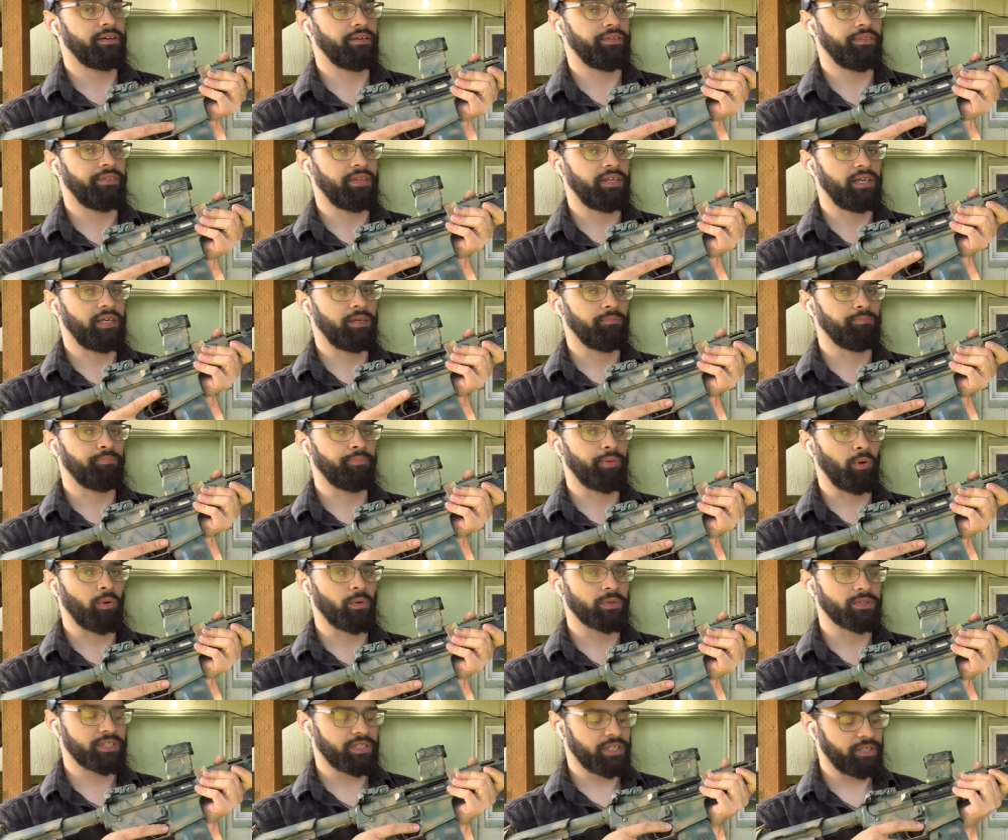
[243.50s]
the
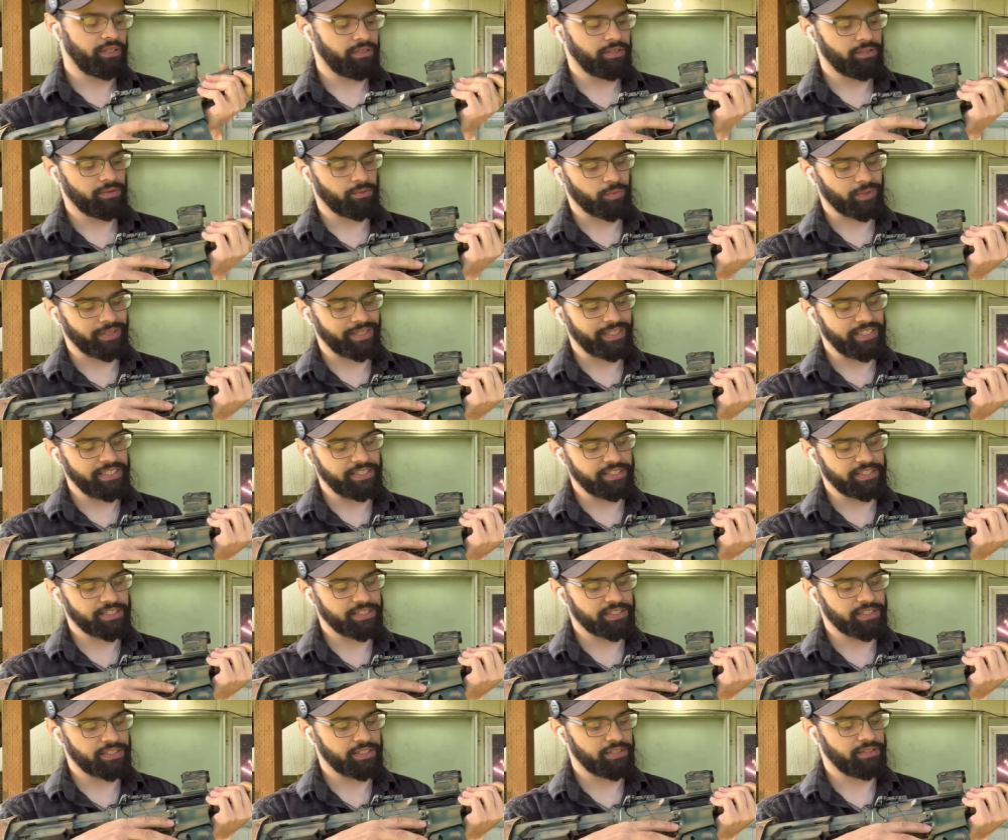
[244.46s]
bolt
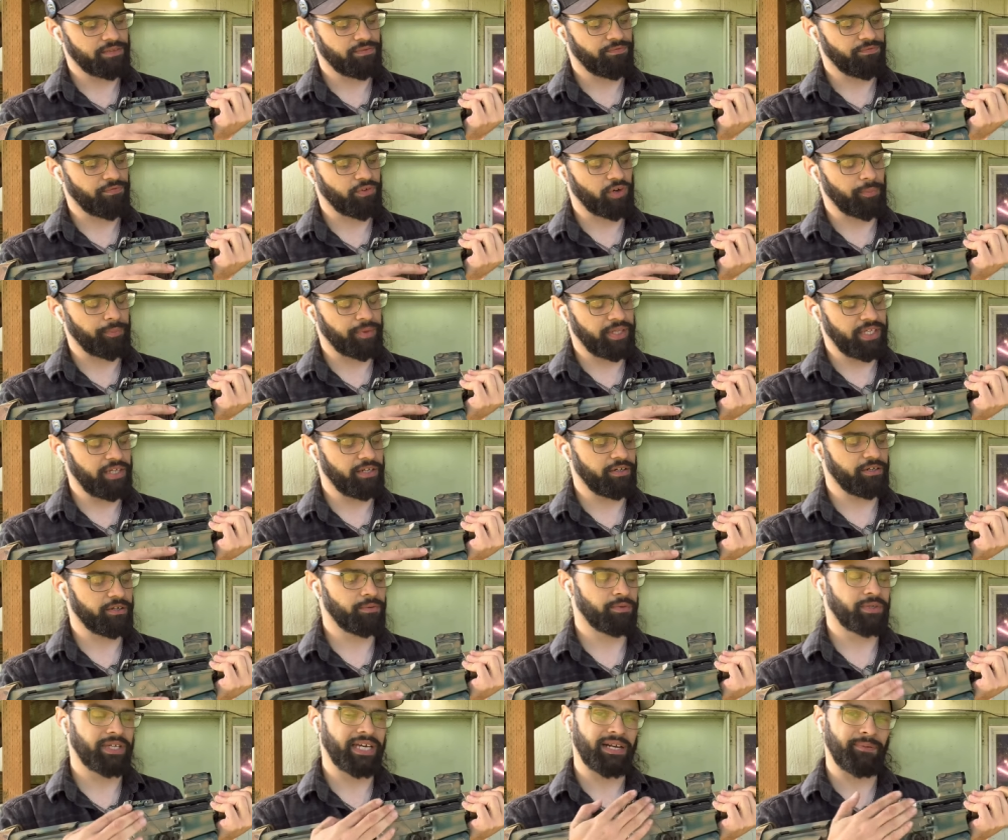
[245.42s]
release from
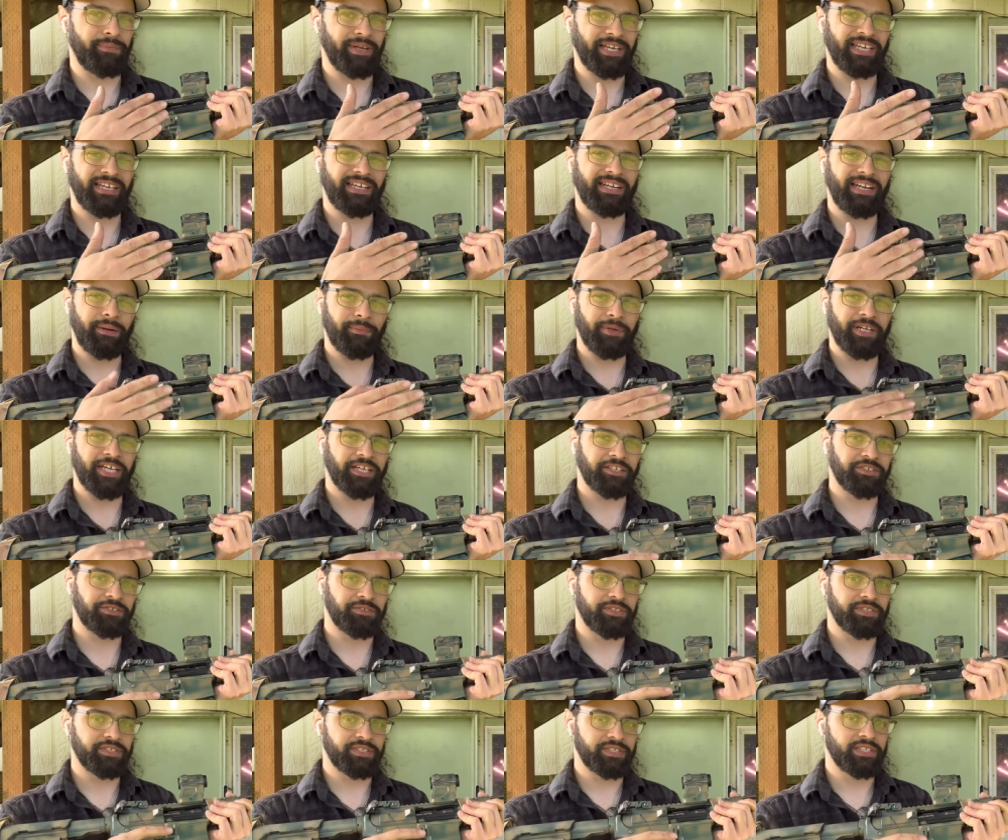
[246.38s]
here, kind of making it
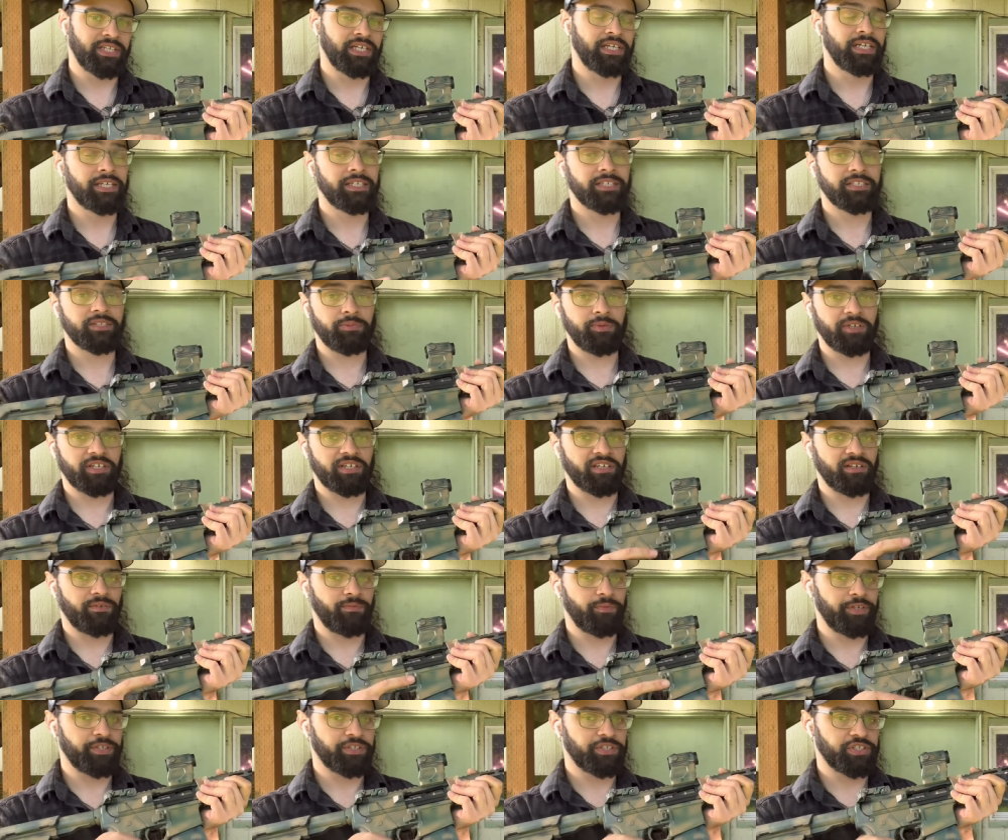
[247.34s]
ambidextrous. Speaking
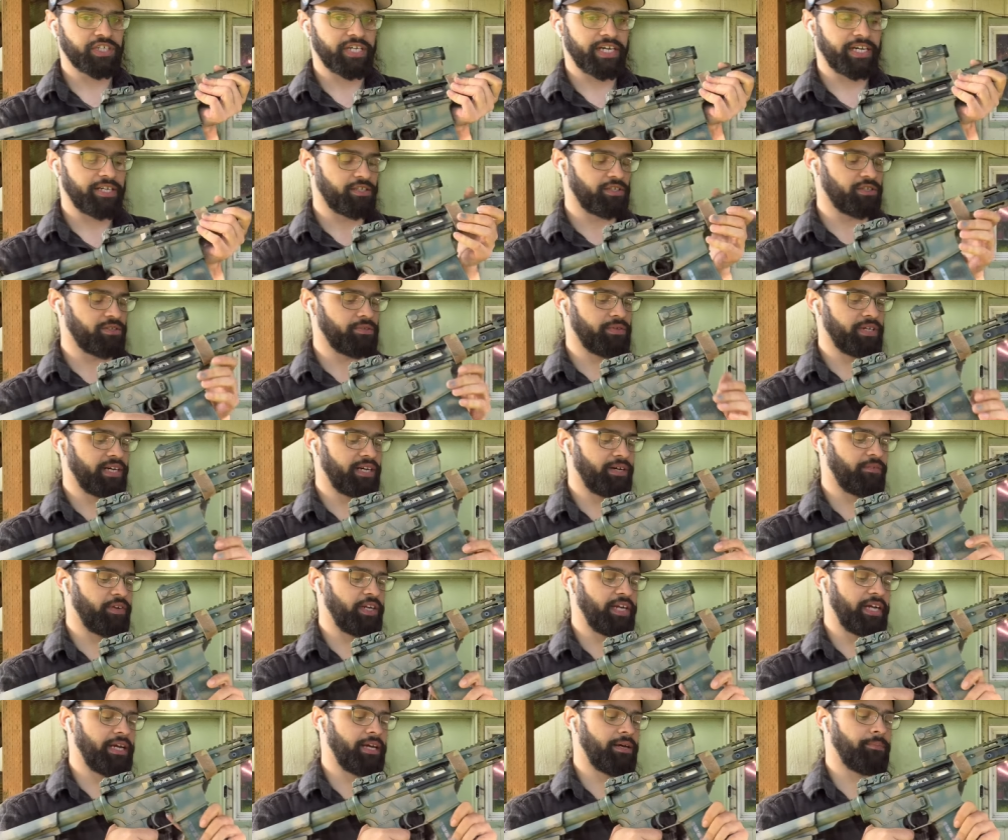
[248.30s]
of which, I do have
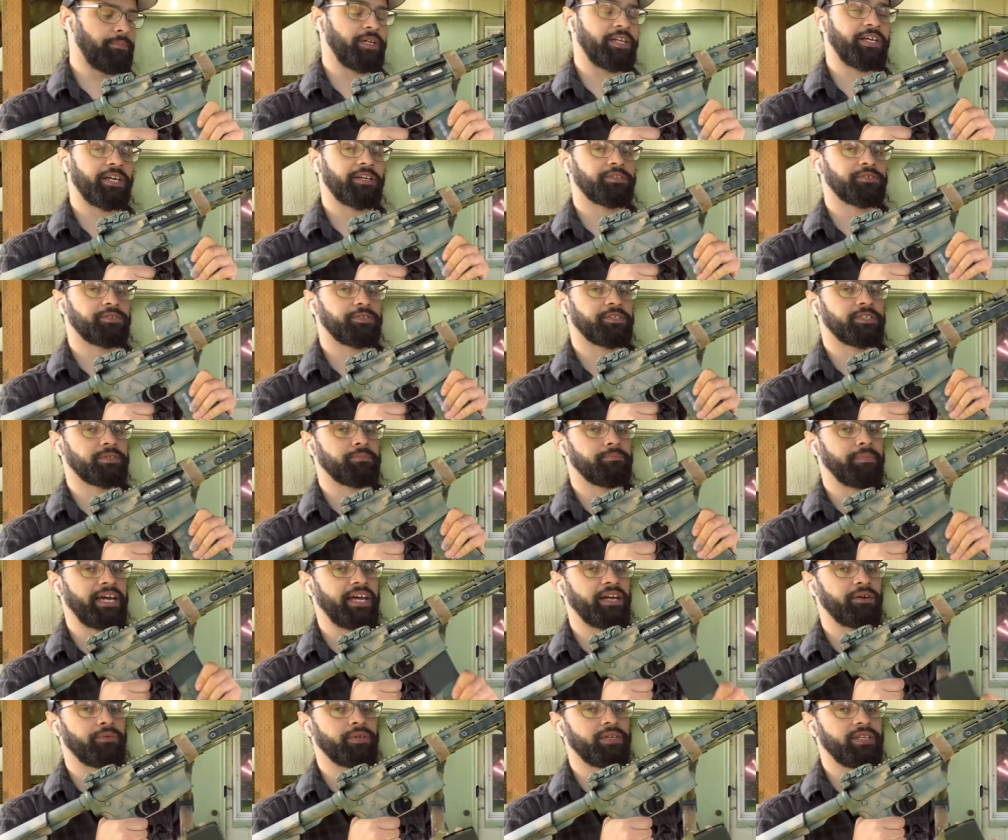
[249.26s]
an ambidextrous
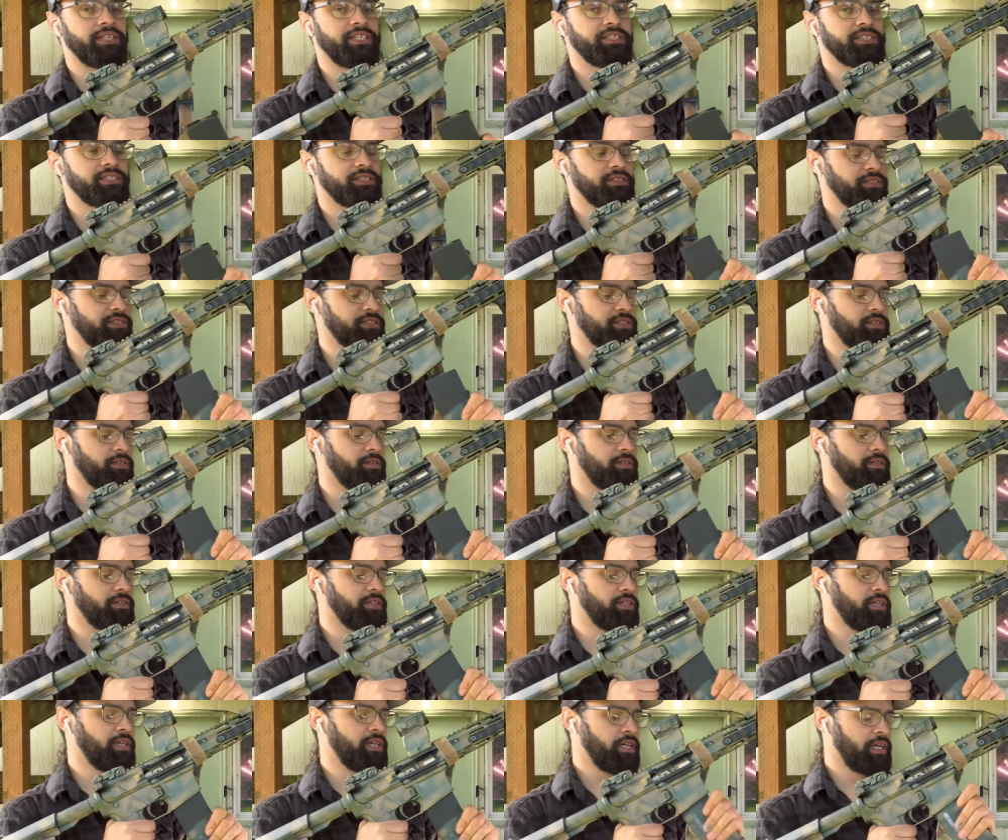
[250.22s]
mag release
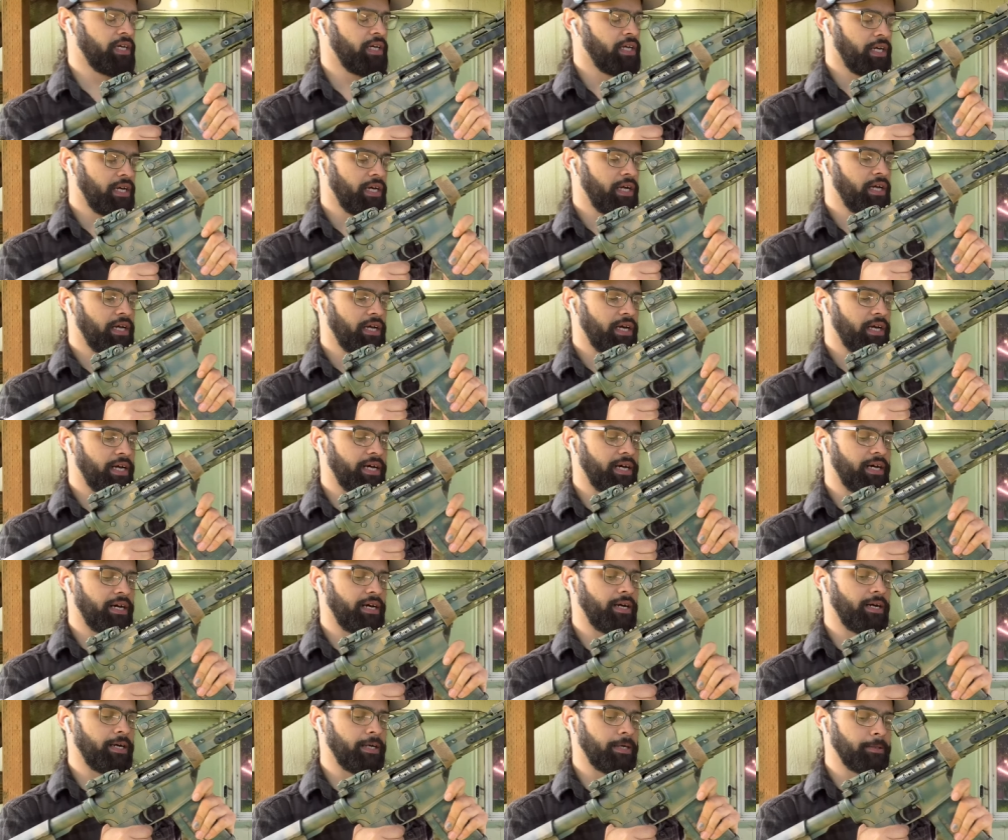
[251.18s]
installed.
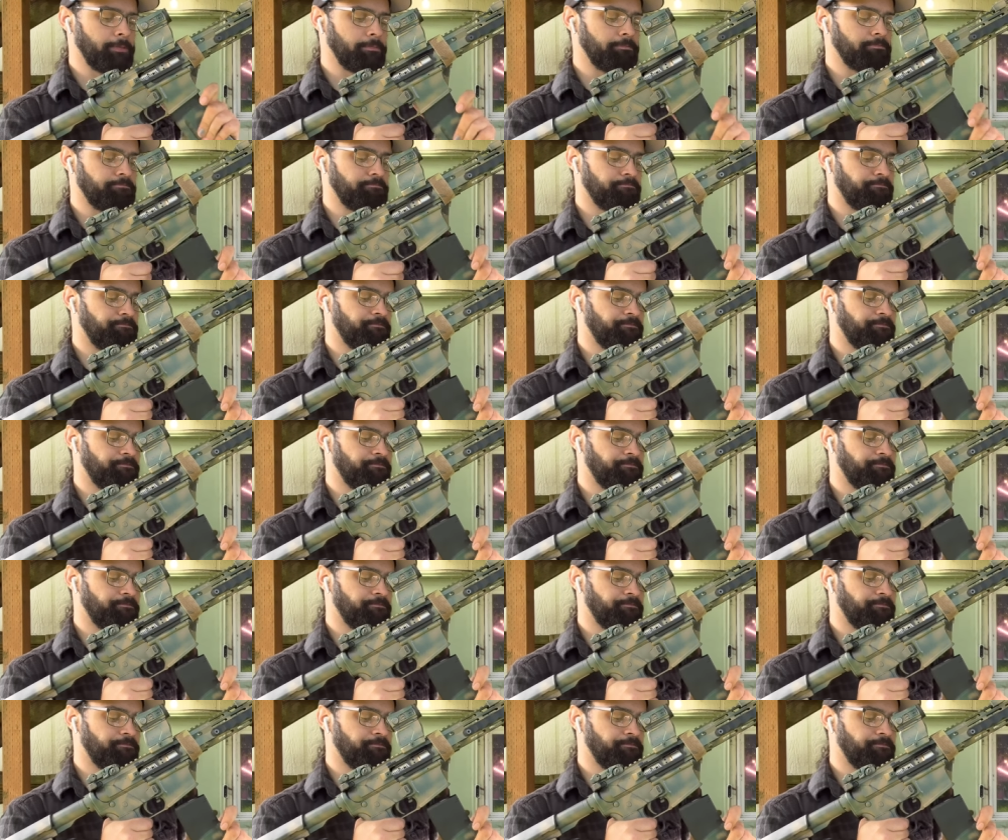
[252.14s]
Um,